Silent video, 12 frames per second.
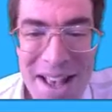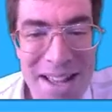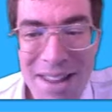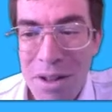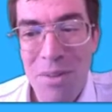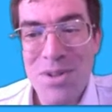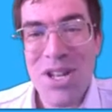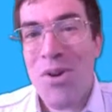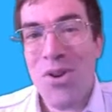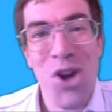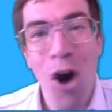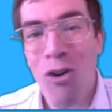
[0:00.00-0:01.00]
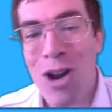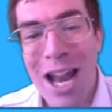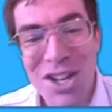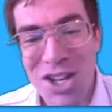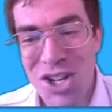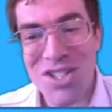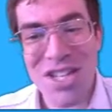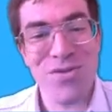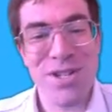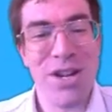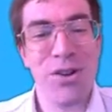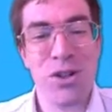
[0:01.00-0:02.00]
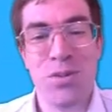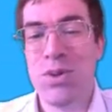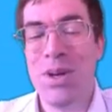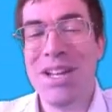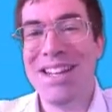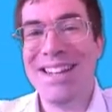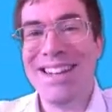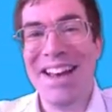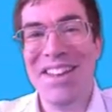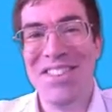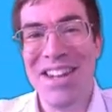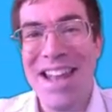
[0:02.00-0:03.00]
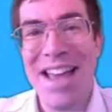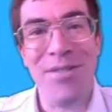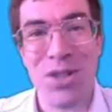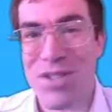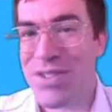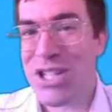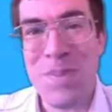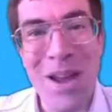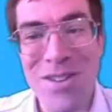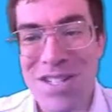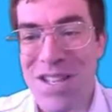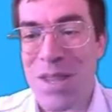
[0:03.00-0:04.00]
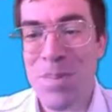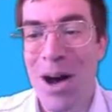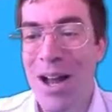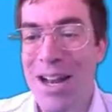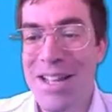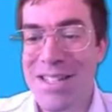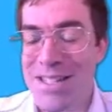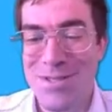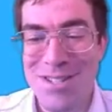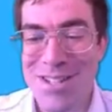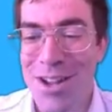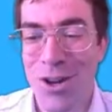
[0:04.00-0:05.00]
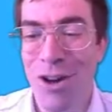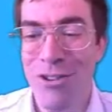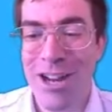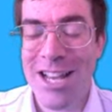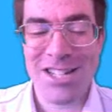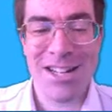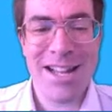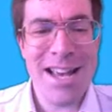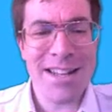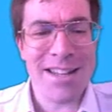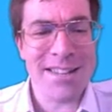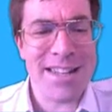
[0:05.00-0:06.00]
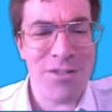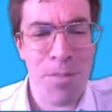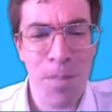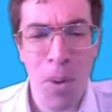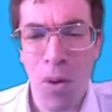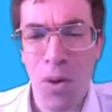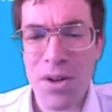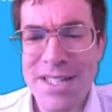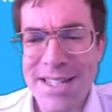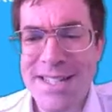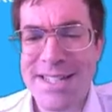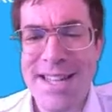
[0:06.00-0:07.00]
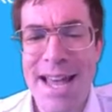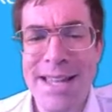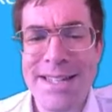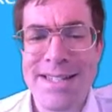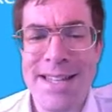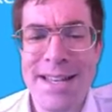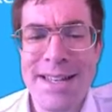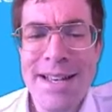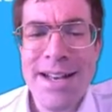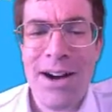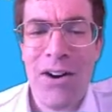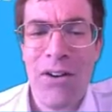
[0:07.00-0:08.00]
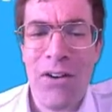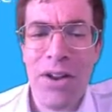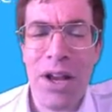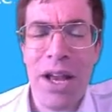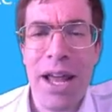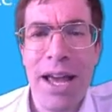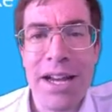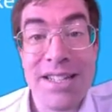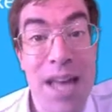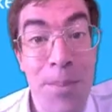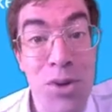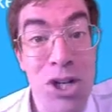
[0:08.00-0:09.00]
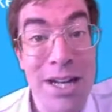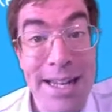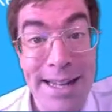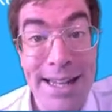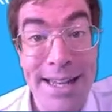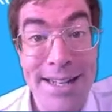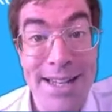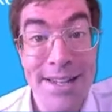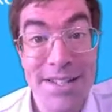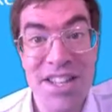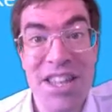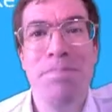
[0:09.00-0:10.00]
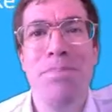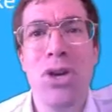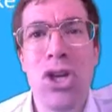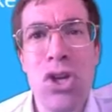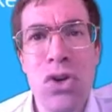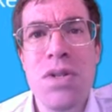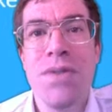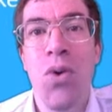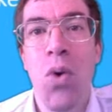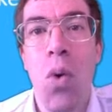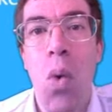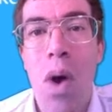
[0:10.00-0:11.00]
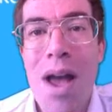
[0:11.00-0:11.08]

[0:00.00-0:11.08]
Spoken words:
There was no correlations in the results between the levels of experience of the pilots. There was no correlation. The only thing the report did say is that on exceptionally clear days, you think beautiful,